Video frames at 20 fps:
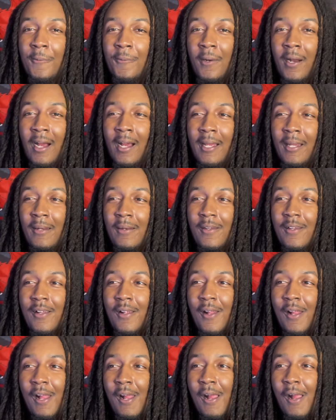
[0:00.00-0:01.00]
right,
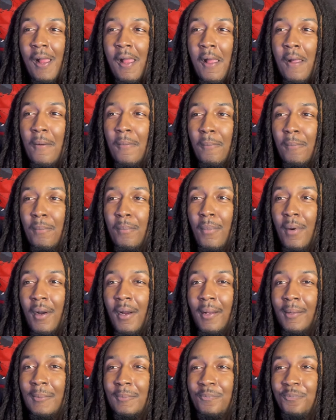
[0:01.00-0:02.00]

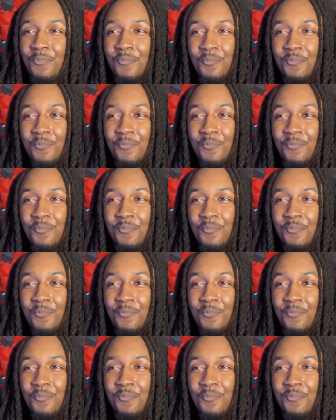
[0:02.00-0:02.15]
but